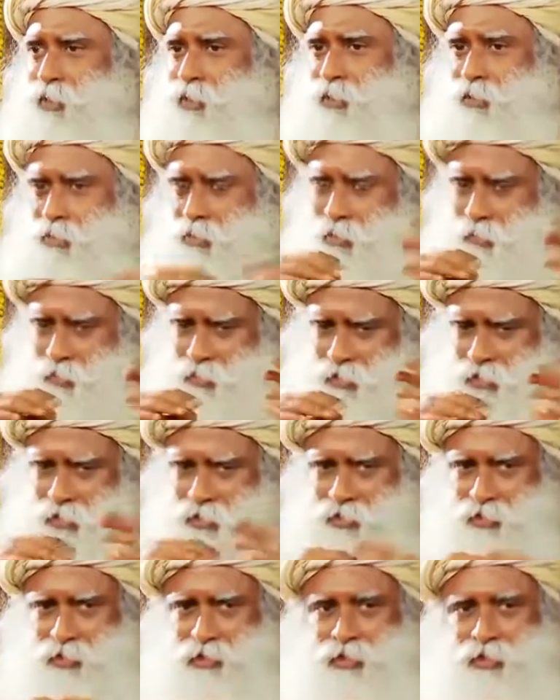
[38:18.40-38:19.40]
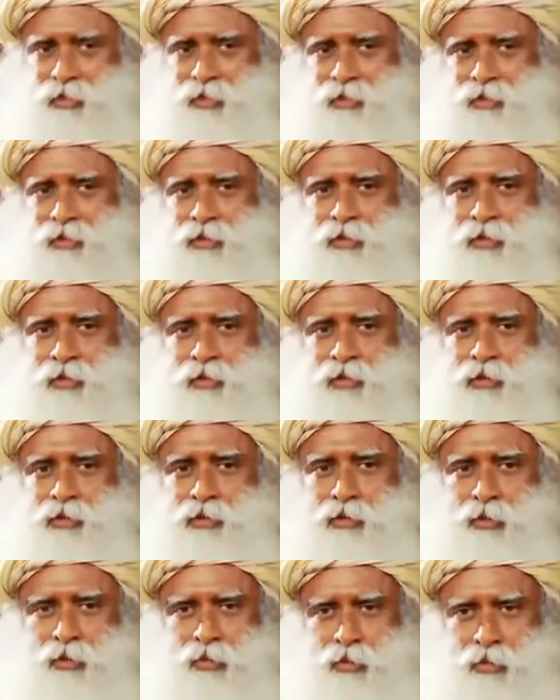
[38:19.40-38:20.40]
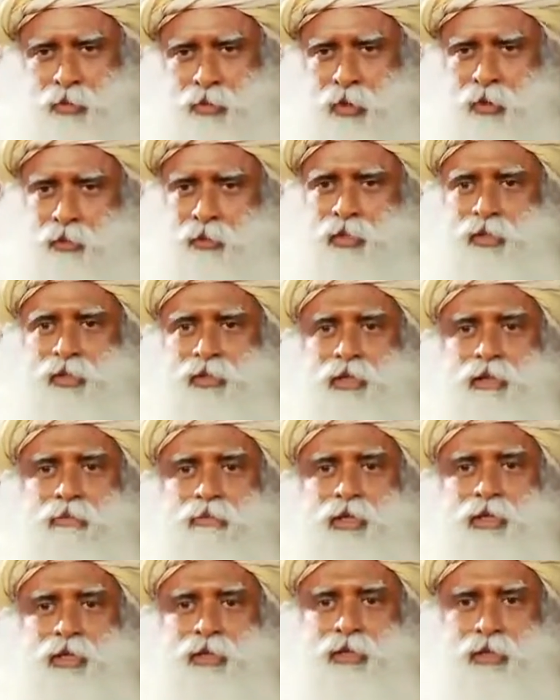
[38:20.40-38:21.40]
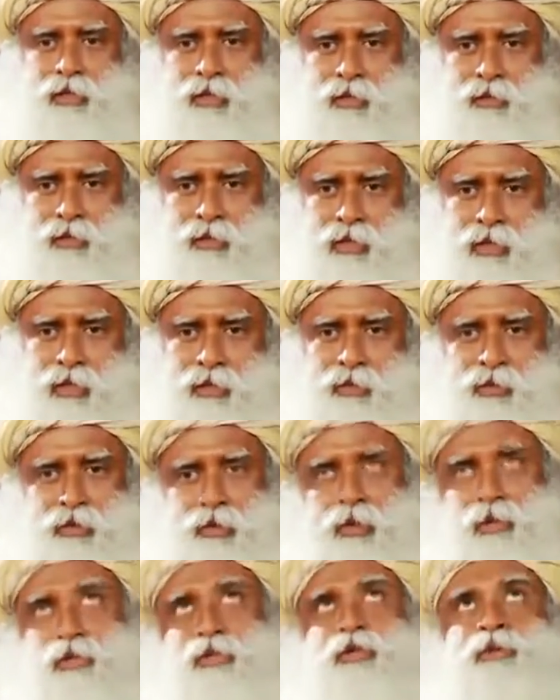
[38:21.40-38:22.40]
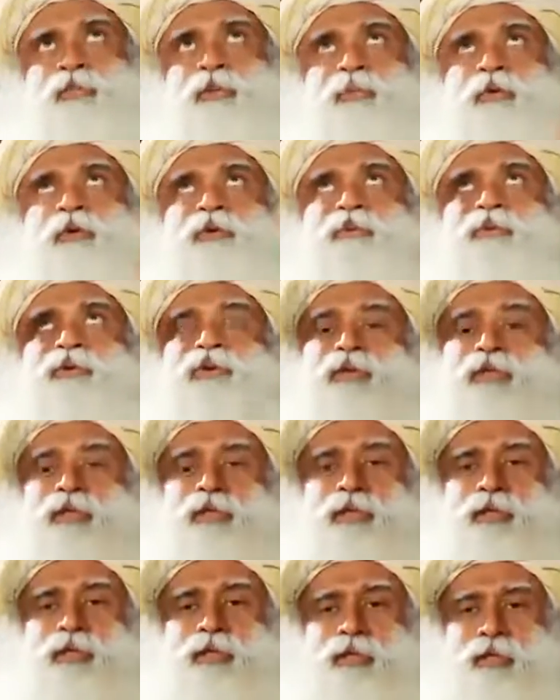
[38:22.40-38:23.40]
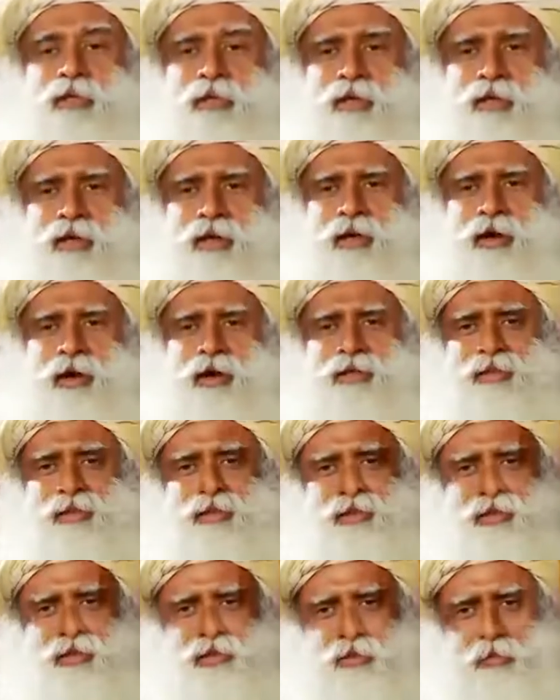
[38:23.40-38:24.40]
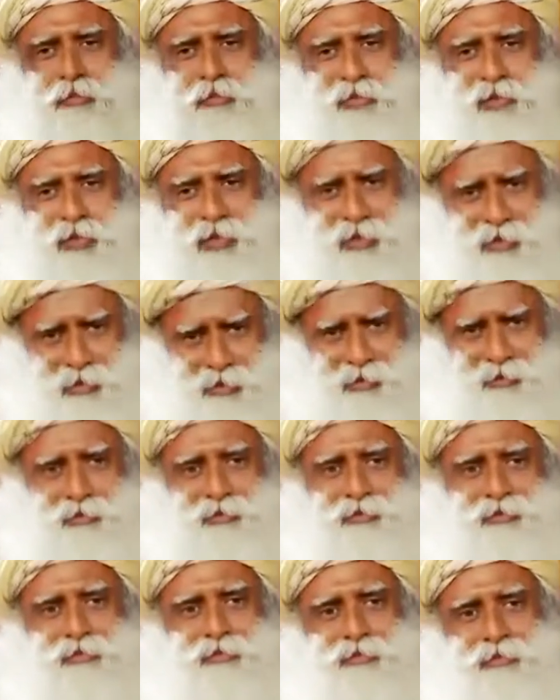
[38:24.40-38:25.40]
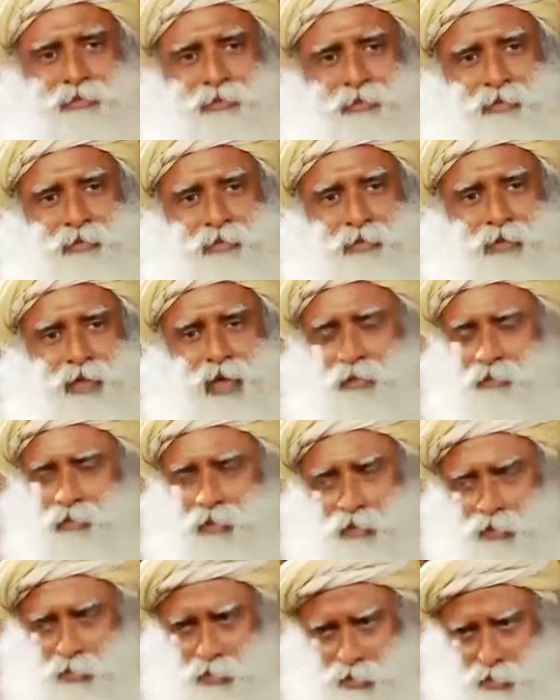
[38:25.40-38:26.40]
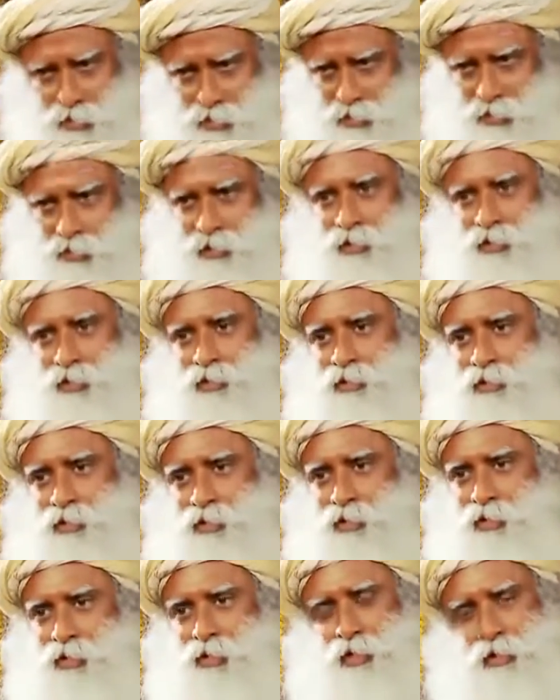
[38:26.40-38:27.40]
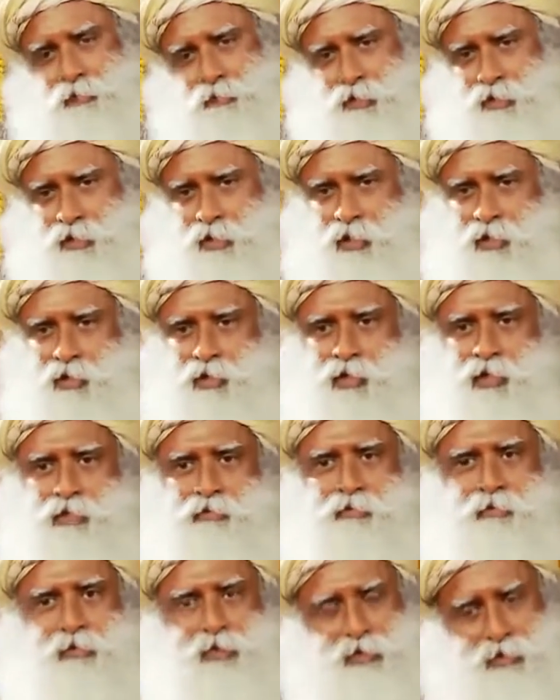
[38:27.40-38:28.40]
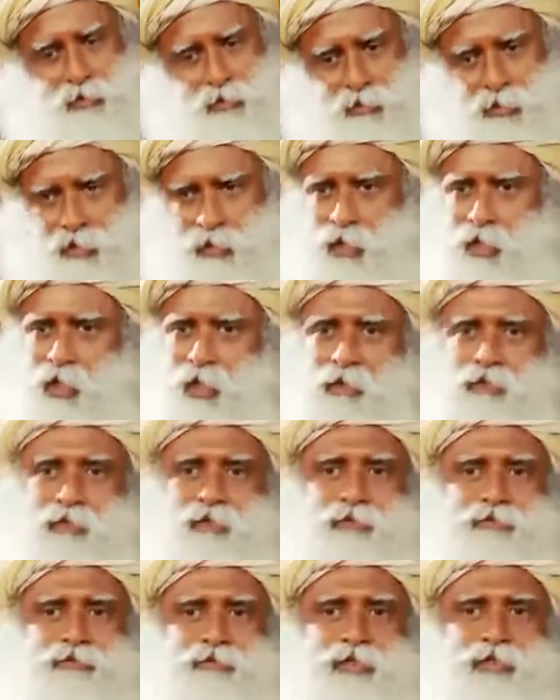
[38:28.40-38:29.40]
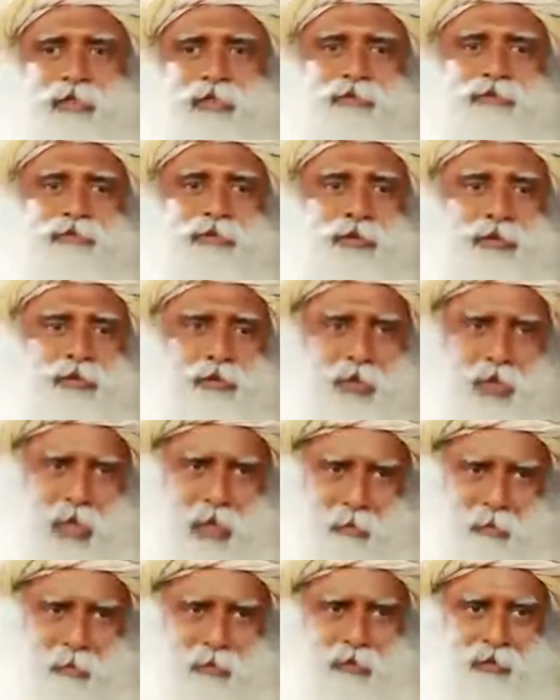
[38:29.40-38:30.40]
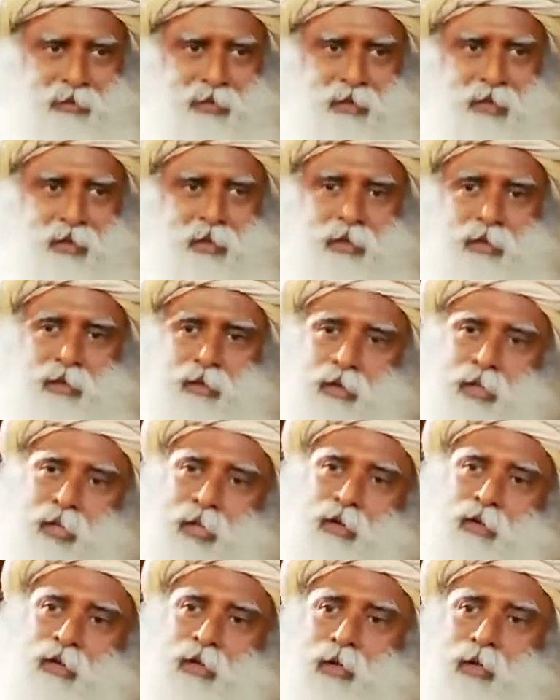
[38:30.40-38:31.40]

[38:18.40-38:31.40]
It's an obscenity. To… when somebody is hungry, you talk to him about mukti, I think it's obscene. I will not do such a thing. If he's hungry, we must see how first the food should happen, then